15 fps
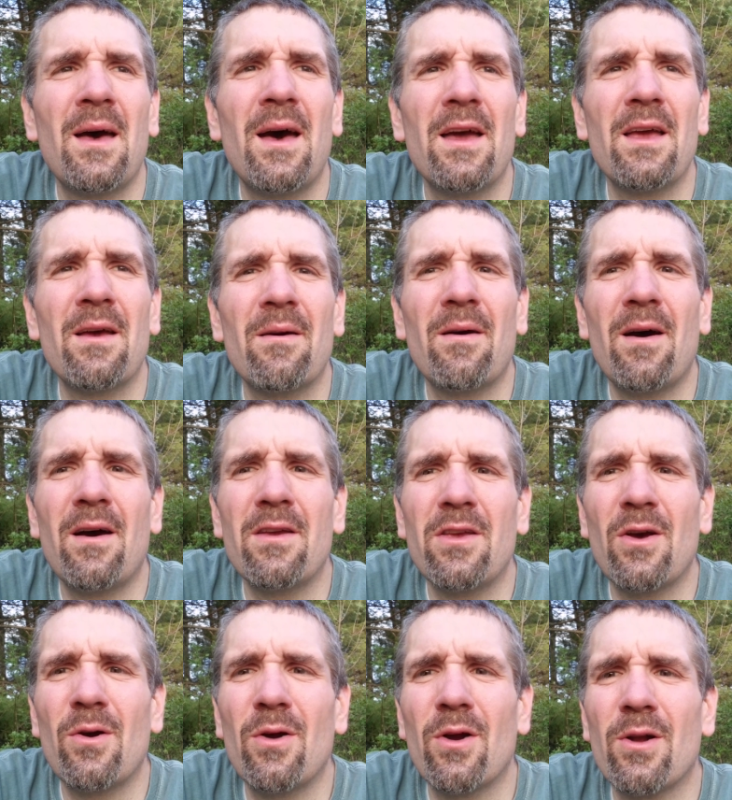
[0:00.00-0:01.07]
I have uh,
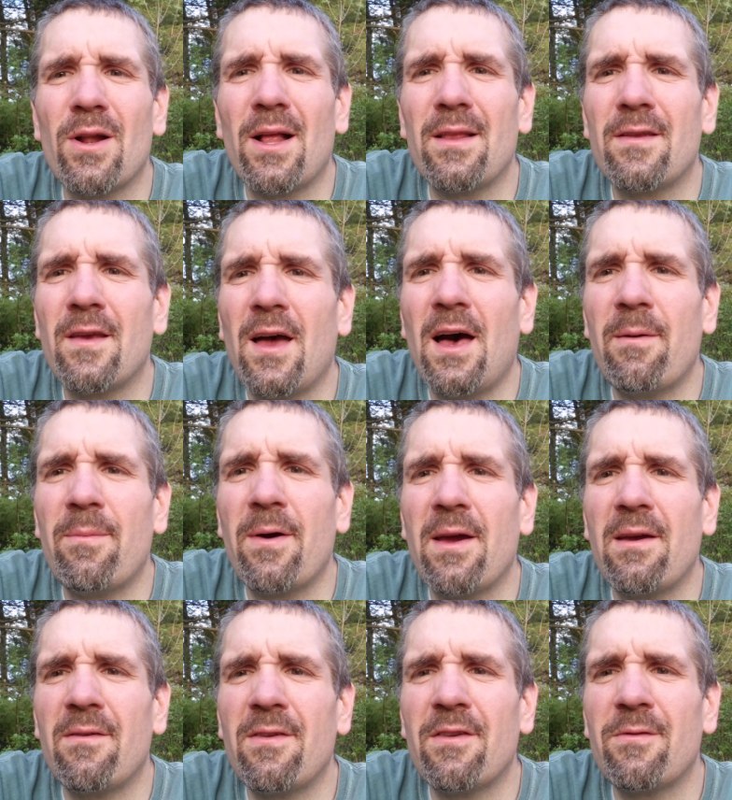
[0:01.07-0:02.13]
yogurt on top. I
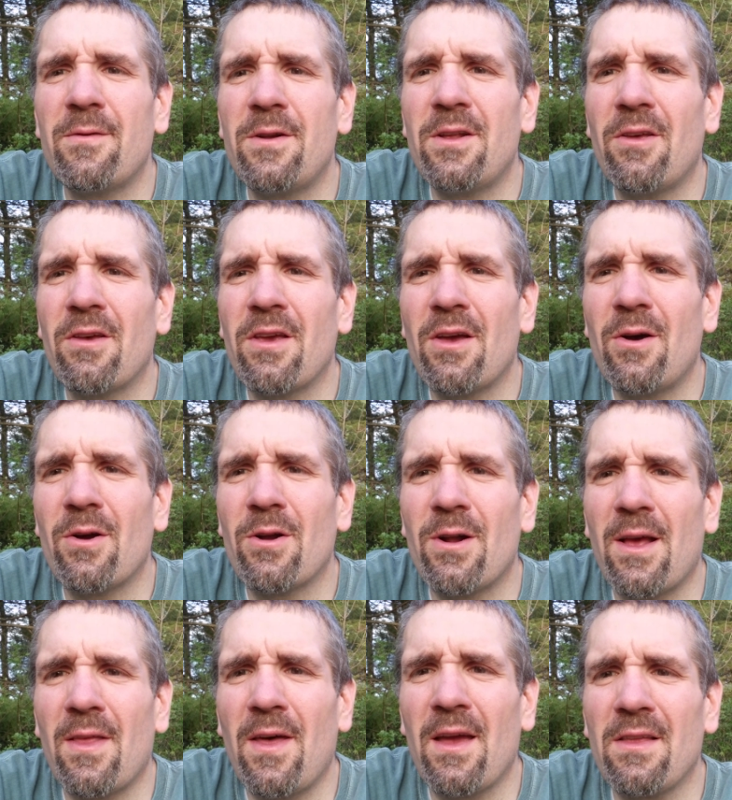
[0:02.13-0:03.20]
have this vanilla yogurt
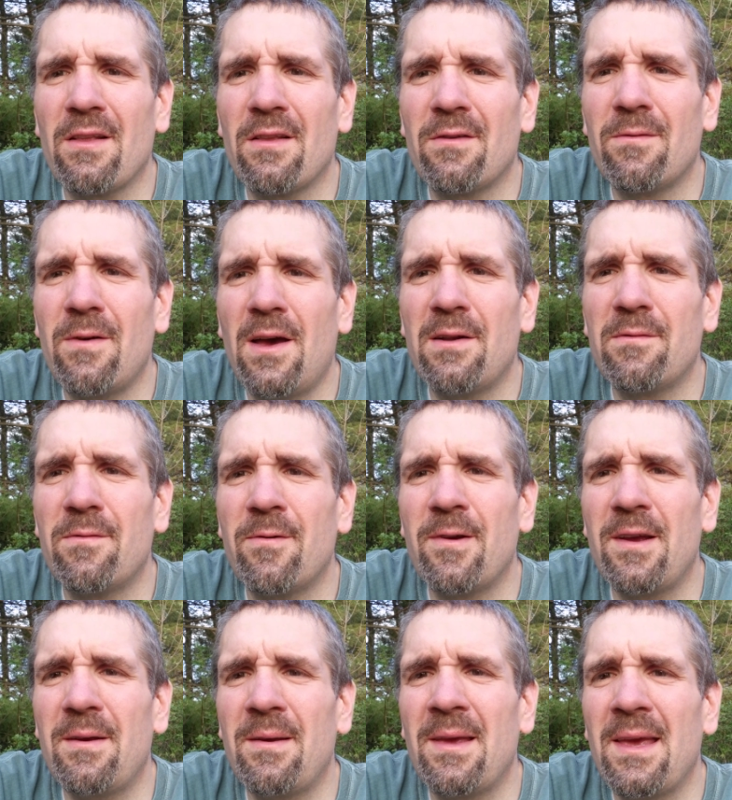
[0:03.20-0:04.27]
I like. It's fat
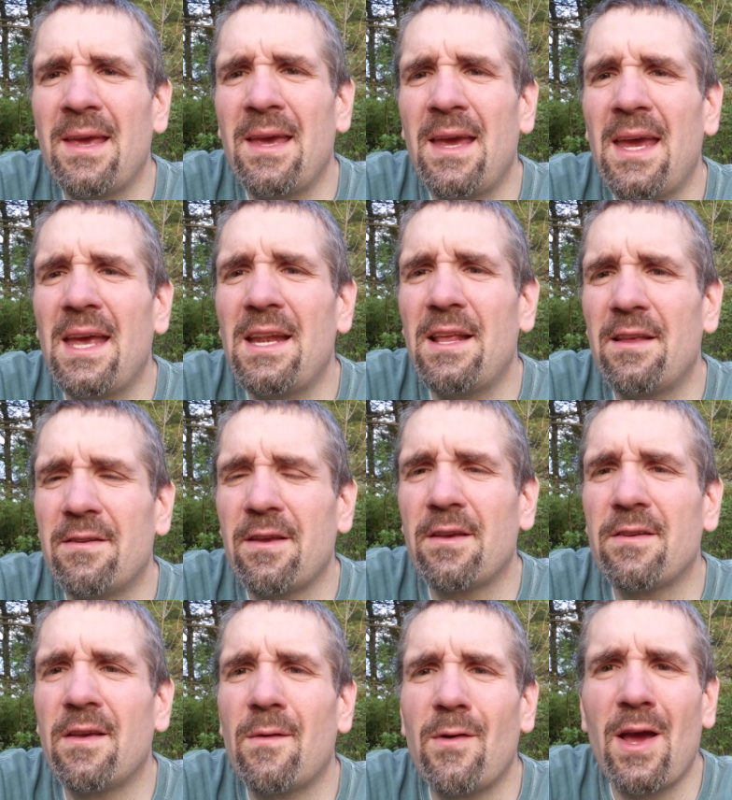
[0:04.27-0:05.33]
free. It
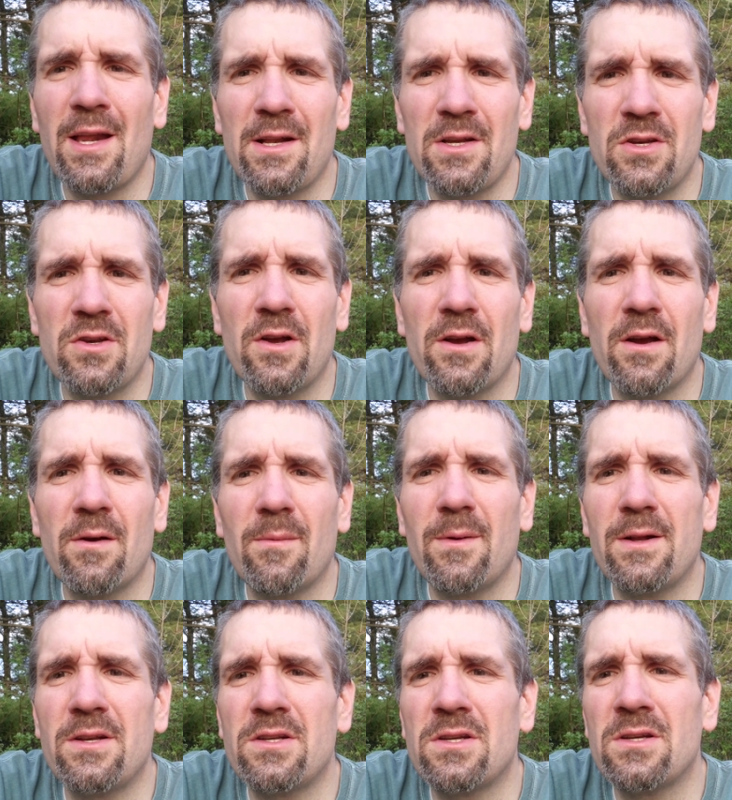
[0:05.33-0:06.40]
does have added sugar,
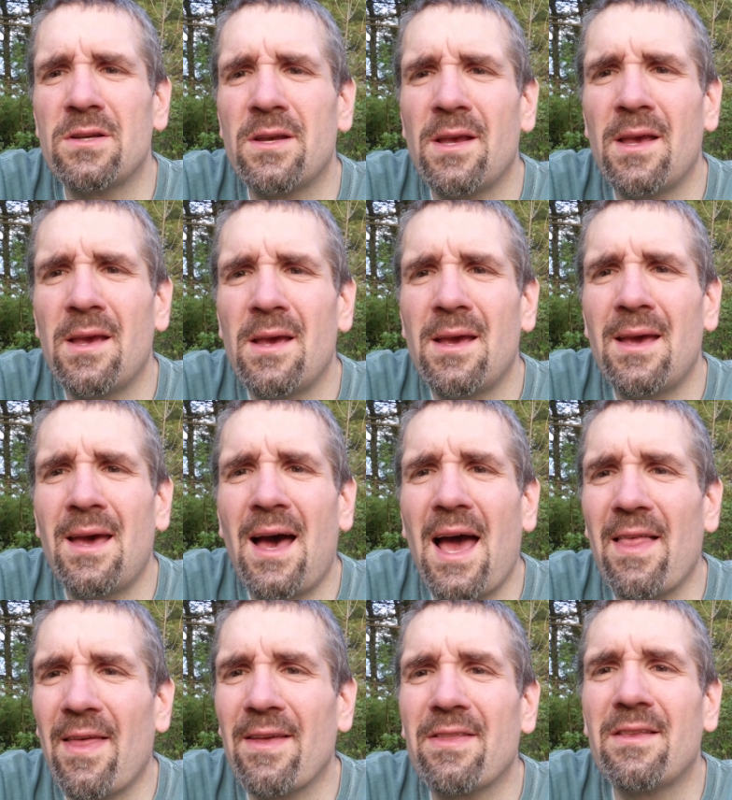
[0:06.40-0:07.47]
which I
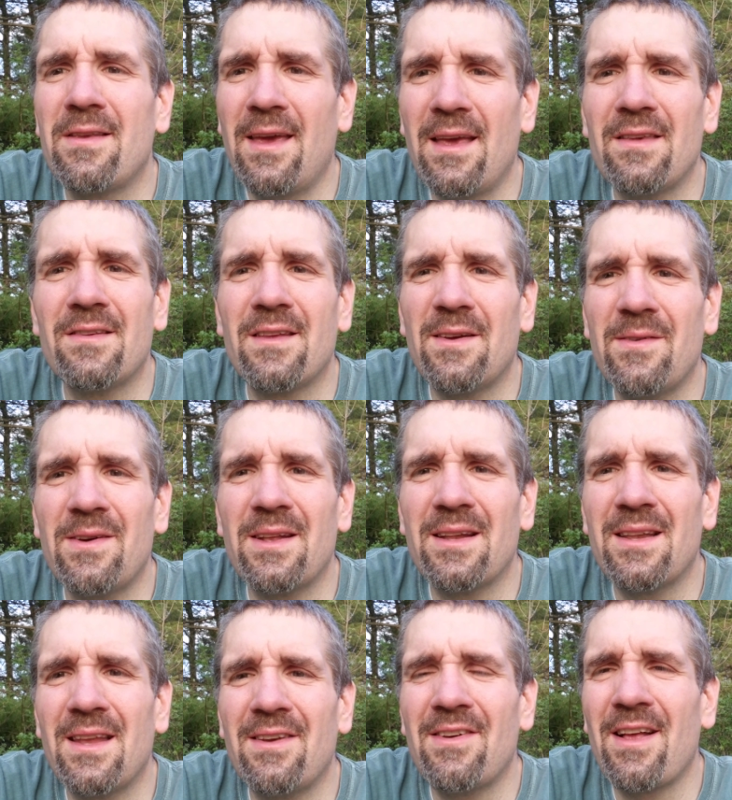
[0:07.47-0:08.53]
like the taste of it,
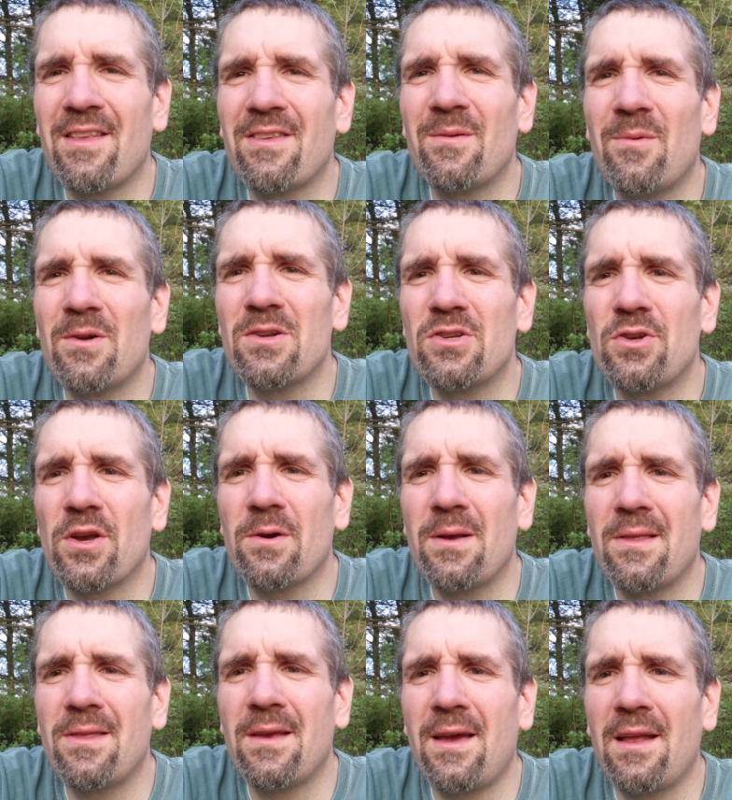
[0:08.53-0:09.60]
and that's the one
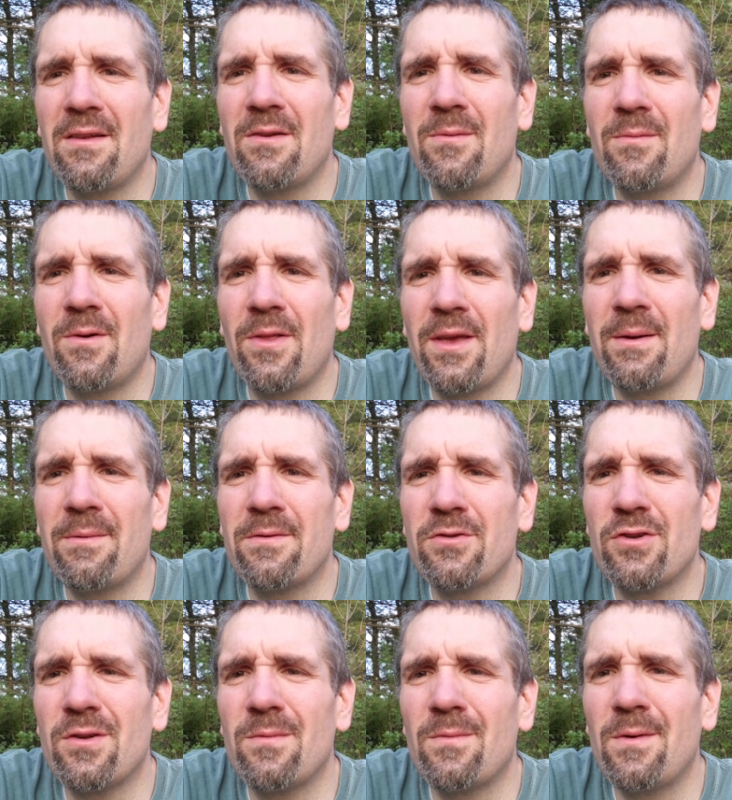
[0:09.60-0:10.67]
sugary thing I do, will eat with,
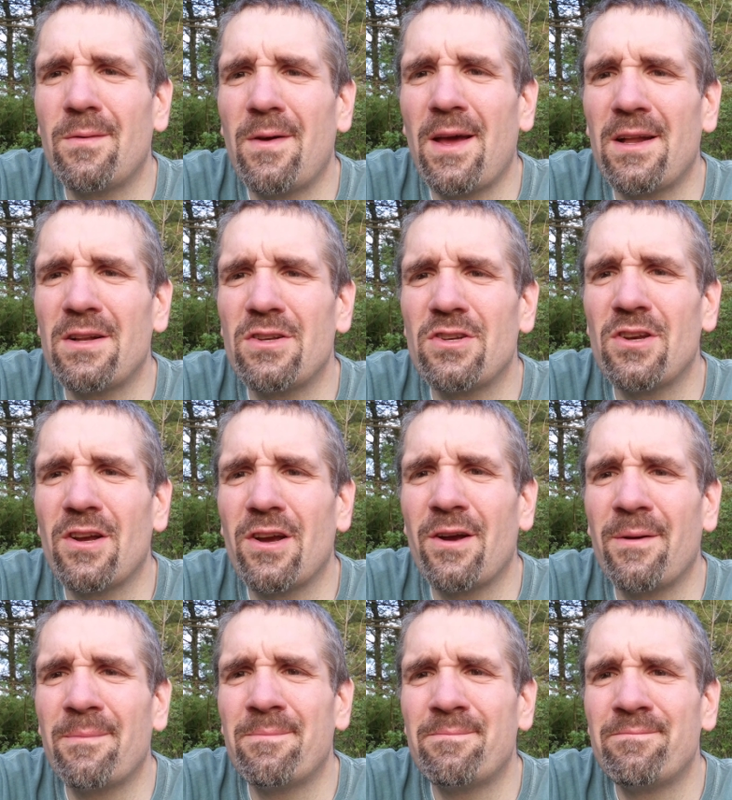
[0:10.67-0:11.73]
with added
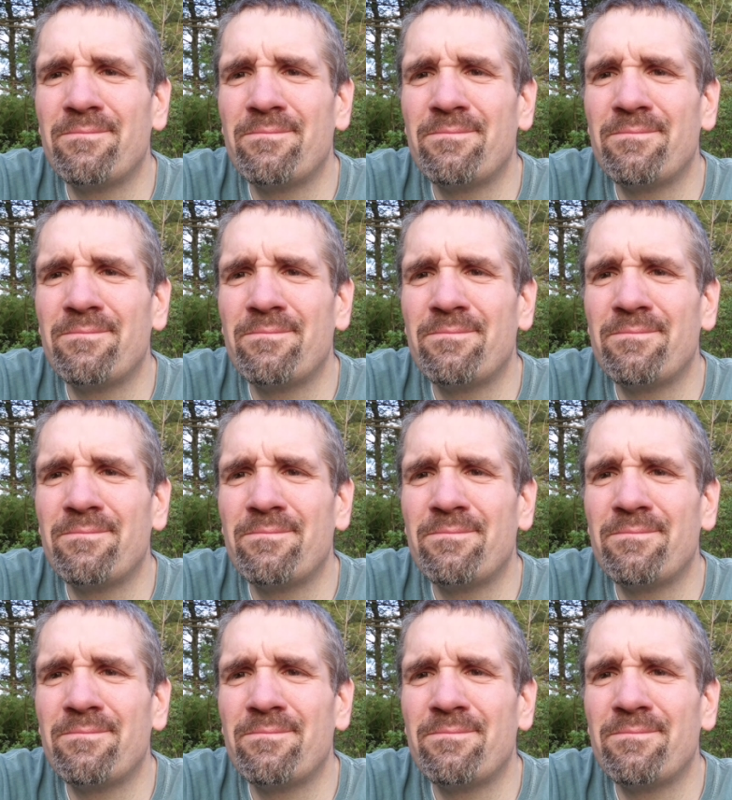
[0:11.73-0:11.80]
sugar.